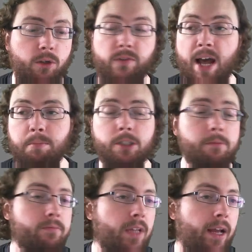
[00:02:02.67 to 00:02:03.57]
have
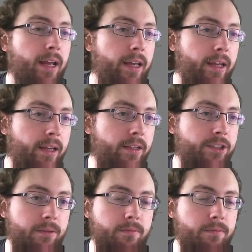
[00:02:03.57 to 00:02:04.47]
happened
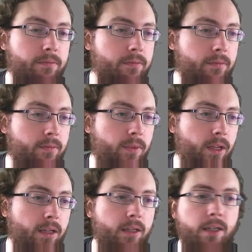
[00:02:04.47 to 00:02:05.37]
is
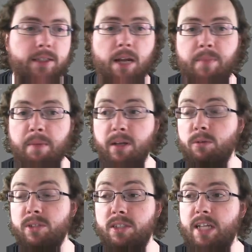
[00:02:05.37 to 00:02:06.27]
that maybe
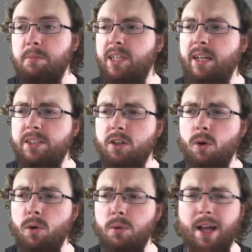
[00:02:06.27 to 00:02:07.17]
there was a simultaneous
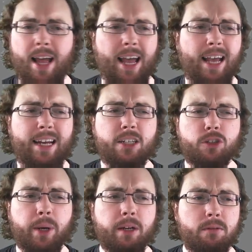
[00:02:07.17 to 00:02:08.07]
call and
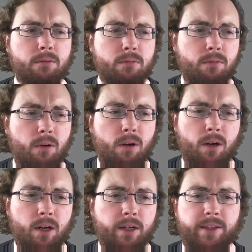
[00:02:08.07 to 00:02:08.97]
injury.
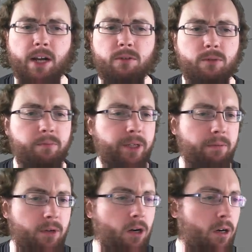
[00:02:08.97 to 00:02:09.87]
That would
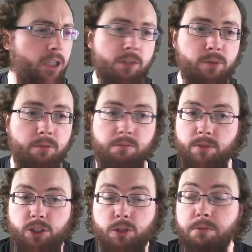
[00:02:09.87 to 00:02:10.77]
be odd, but
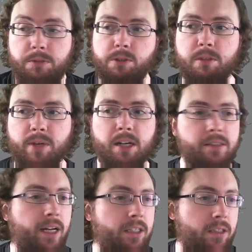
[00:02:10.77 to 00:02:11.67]
sure, you can
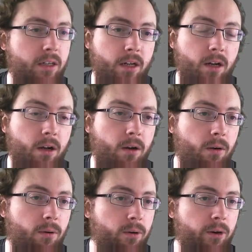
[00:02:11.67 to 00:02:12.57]
mark that.
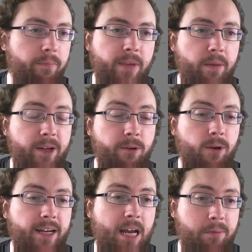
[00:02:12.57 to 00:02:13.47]
Or maybe
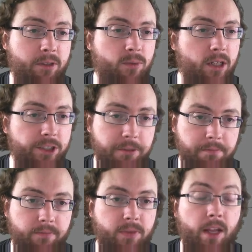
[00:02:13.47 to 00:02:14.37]
what happened
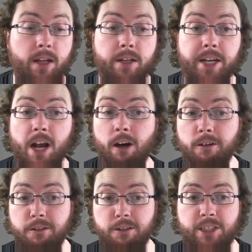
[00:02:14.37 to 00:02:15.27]
was the
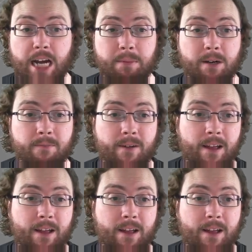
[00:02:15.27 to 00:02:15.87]
other jammer